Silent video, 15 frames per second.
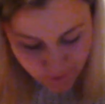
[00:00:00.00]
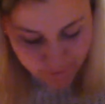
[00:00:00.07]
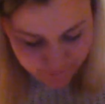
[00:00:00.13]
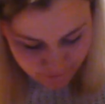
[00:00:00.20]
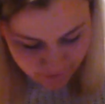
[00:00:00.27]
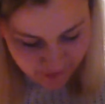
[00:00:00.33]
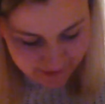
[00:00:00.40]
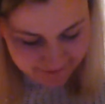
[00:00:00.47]

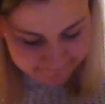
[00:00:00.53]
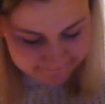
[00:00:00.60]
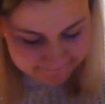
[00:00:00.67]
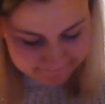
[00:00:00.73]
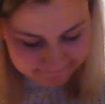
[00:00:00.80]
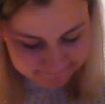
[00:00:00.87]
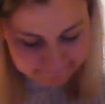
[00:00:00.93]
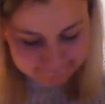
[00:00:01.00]
funny.
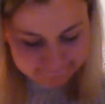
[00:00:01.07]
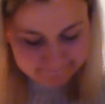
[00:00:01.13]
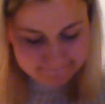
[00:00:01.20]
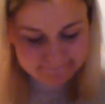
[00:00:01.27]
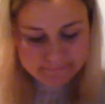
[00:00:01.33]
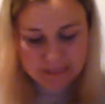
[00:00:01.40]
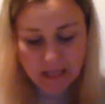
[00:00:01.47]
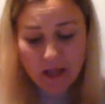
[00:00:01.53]

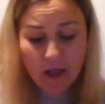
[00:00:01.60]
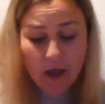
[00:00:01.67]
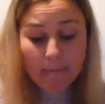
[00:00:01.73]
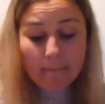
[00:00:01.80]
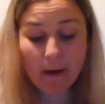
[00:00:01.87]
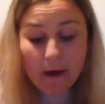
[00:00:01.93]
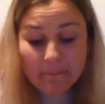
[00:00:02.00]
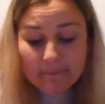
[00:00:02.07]

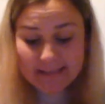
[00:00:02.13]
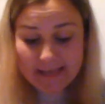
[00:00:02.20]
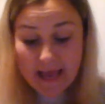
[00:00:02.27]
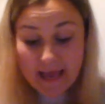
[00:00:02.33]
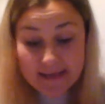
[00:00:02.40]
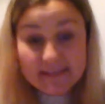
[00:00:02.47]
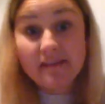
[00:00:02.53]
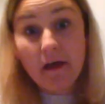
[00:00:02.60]
Mum
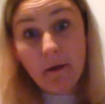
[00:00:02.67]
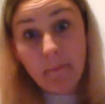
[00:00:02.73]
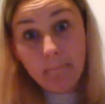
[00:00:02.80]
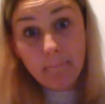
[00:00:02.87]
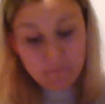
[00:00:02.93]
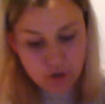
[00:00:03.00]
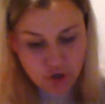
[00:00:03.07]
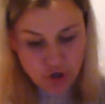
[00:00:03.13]
says that
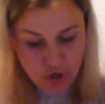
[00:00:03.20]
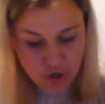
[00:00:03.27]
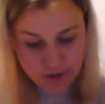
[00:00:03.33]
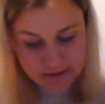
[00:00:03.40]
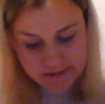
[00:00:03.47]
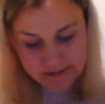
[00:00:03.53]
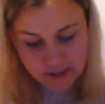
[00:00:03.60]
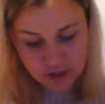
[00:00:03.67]

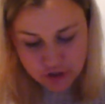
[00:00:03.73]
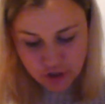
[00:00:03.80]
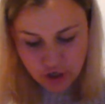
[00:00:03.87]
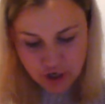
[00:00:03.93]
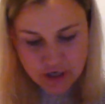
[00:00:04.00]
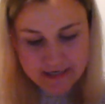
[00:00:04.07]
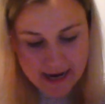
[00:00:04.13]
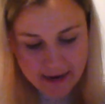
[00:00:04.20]
nurse
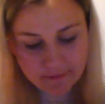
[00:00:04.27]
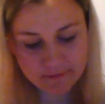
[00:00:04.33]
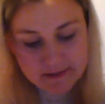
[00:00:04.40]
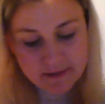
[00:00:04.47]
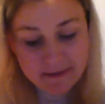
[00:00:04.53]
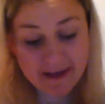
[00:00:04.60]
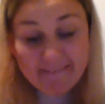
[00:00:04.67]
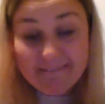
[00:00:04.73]
turned out to
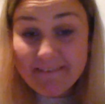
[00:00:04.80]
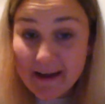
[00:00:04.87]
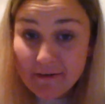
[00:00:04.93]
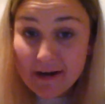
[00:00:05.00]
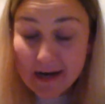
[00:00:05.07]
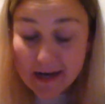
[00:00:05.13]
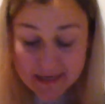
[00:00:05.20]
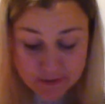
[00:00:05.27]
be a very
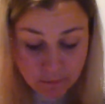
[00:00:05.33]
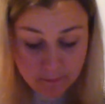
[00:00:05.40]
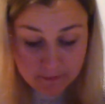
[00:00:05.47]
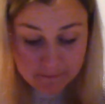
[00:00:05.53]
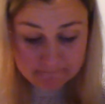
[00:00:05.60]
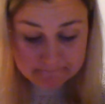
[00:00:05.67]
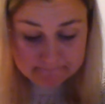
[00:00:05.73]
nice woman.